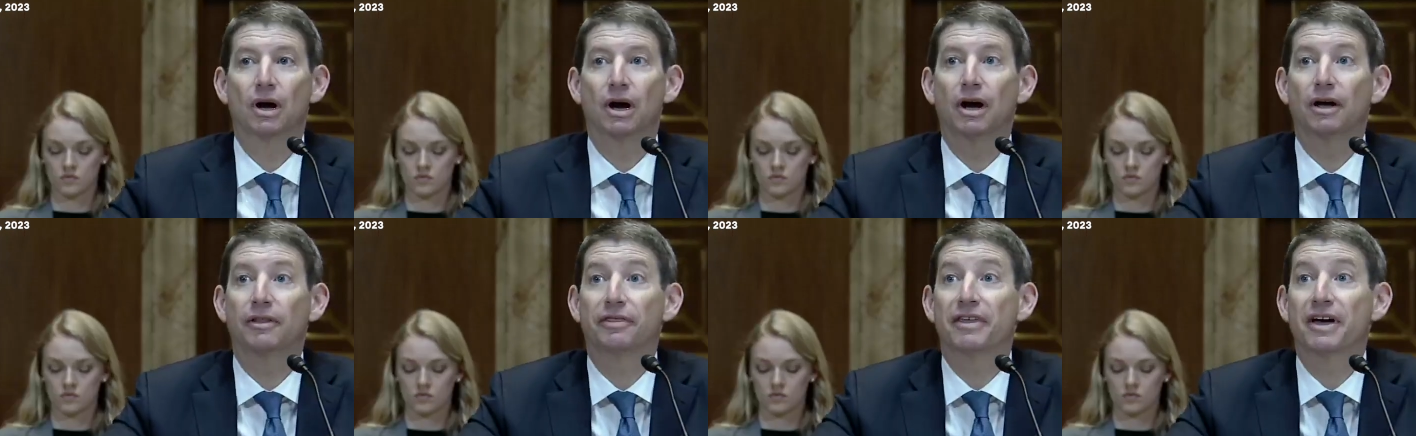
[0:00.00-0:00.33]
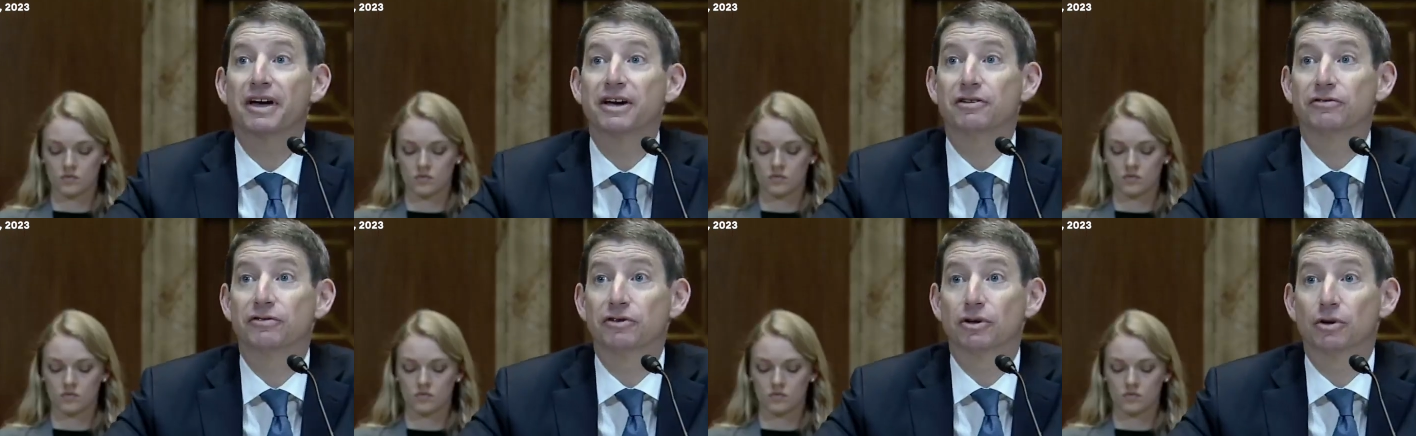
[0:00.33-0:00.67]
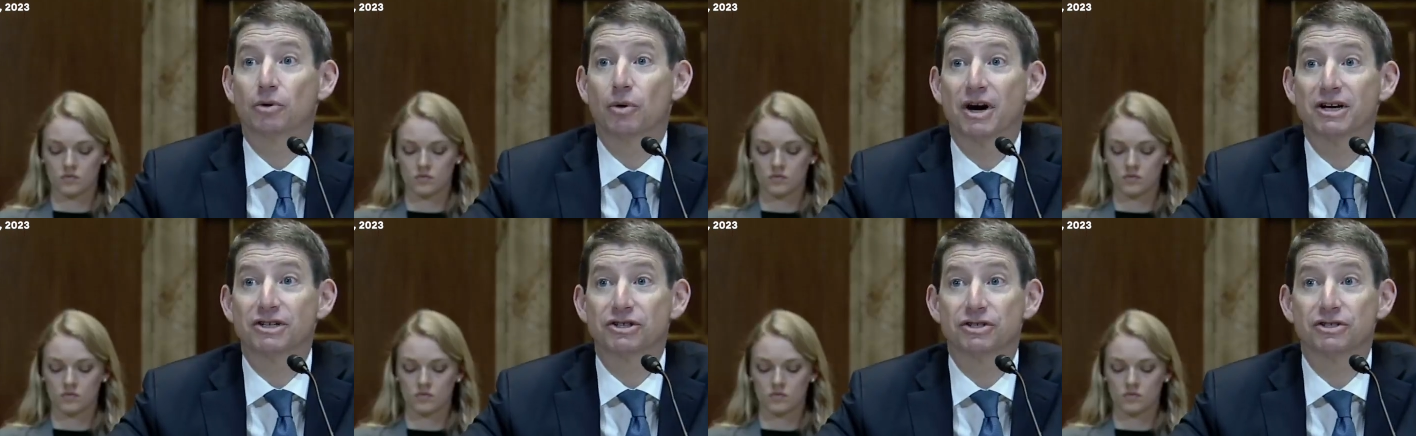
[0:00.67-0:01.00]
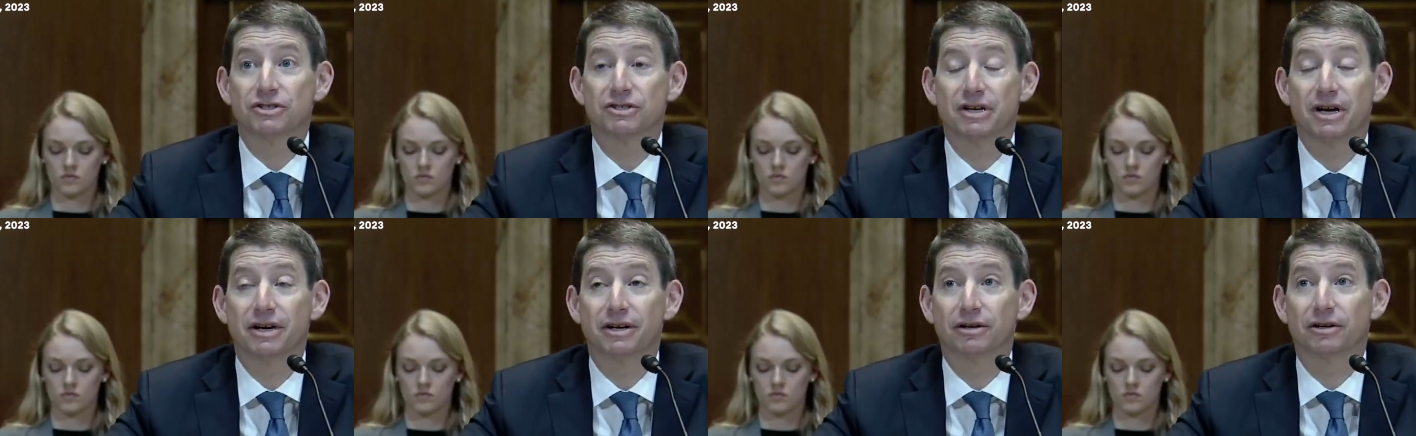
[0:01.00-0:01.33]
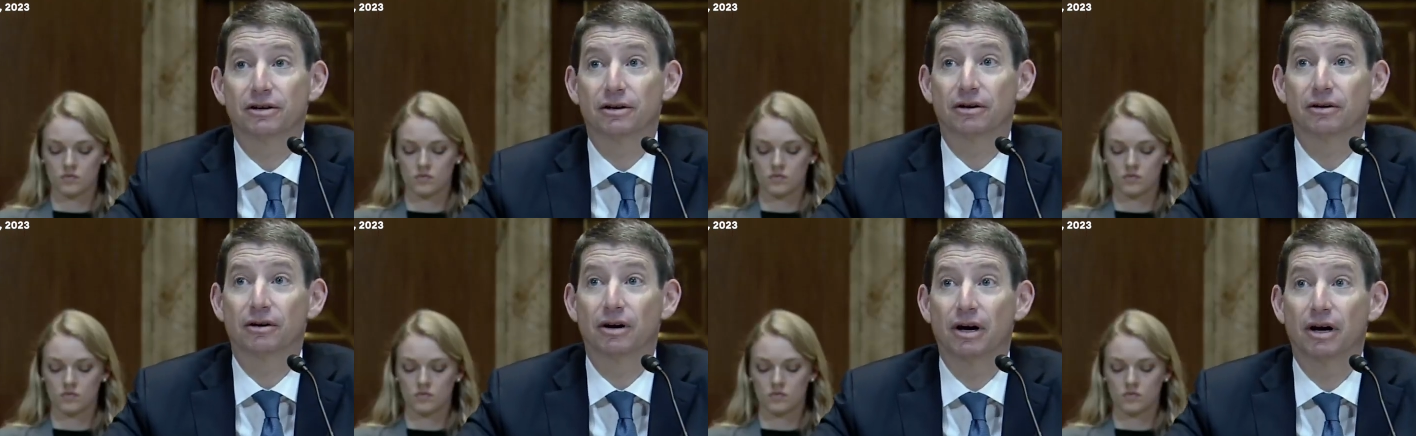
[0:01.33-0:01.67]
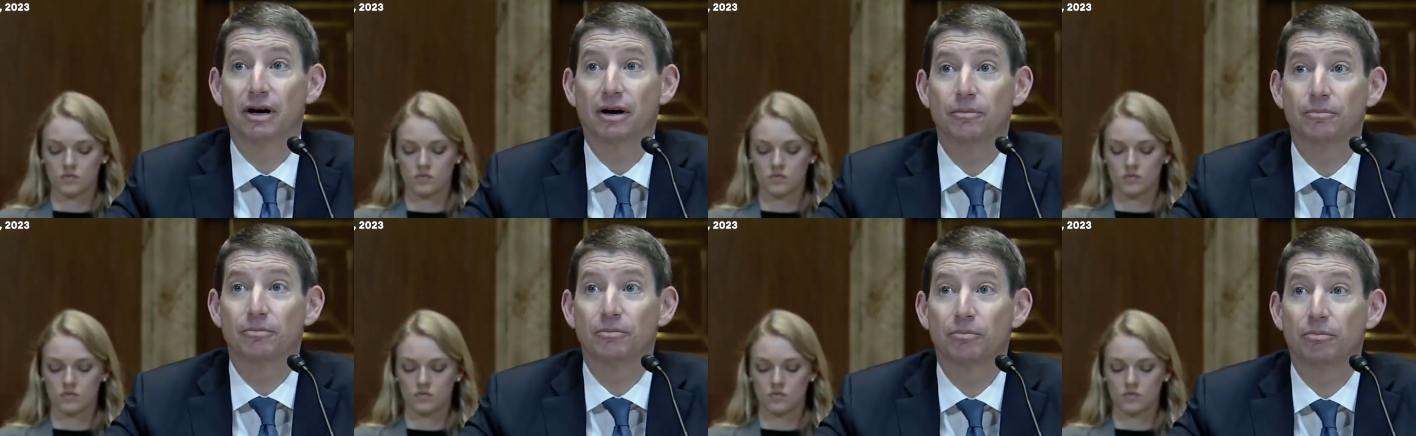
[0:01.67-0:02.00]
Speaker 1: Uh, thank you for the question, Senator.
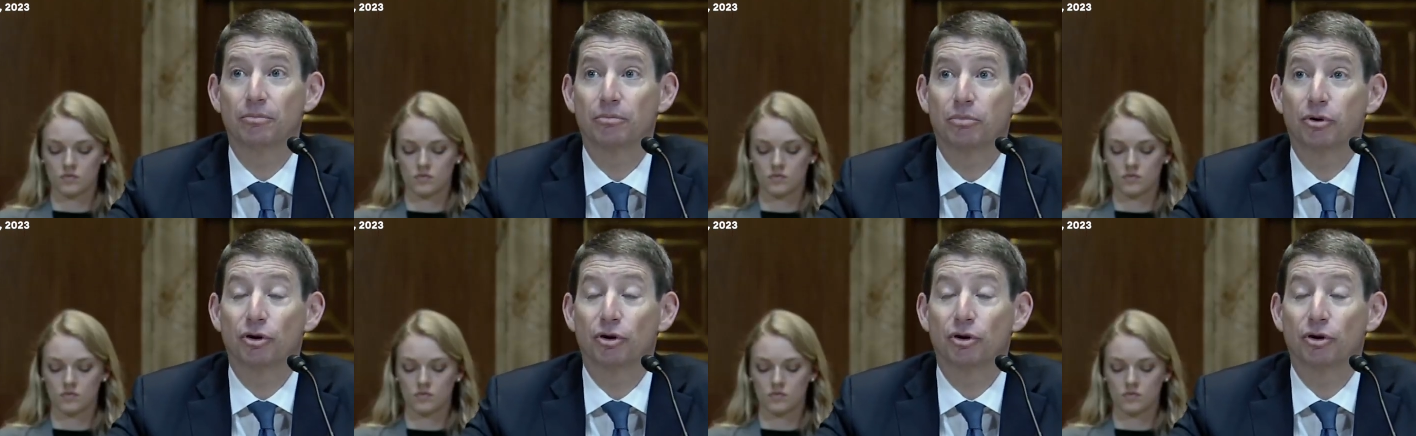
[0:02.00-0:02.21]
Um,